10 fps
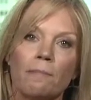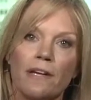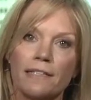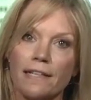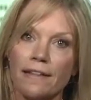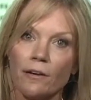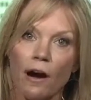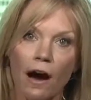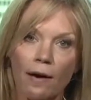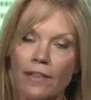because then their,
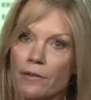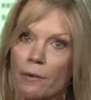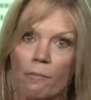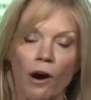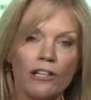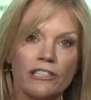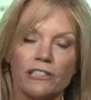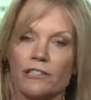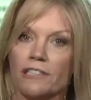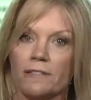uh, then their
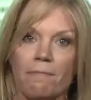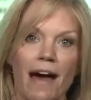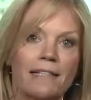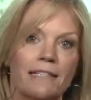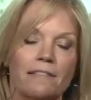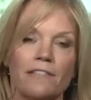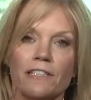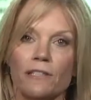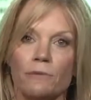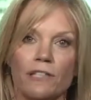margins are just massive. And
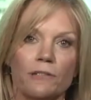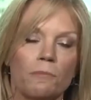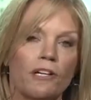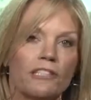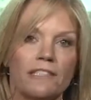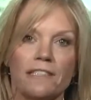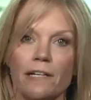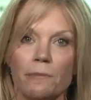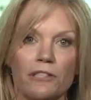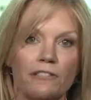so with those margins, they're
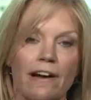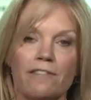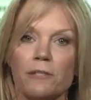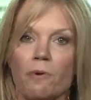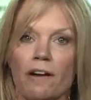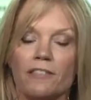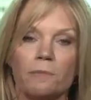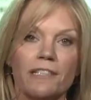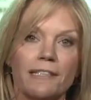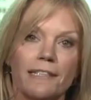able to drive this
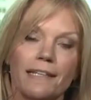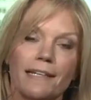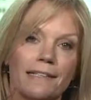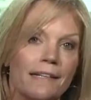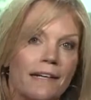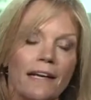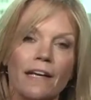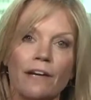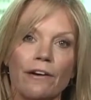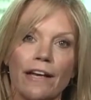profitability. Yeah. And,
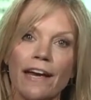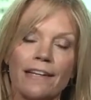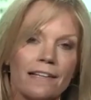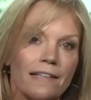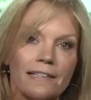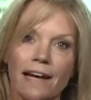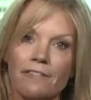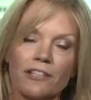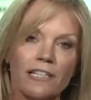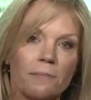you know, again, let's
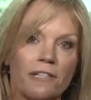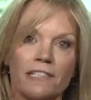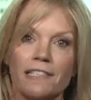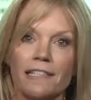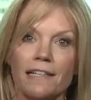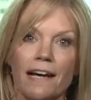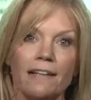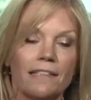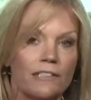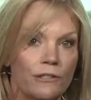have transparency to
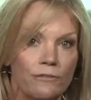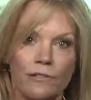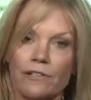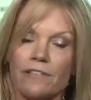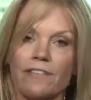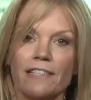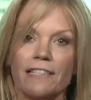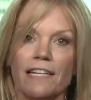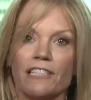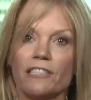that. Let's do further gotcha.
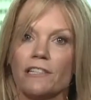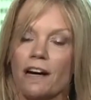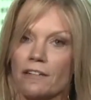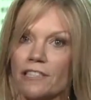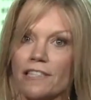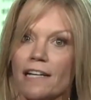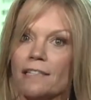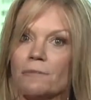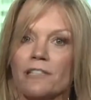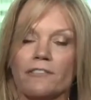investigation. Congress got
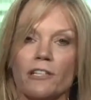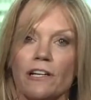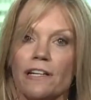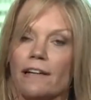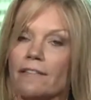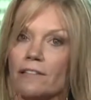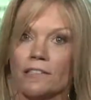some stuff started. There's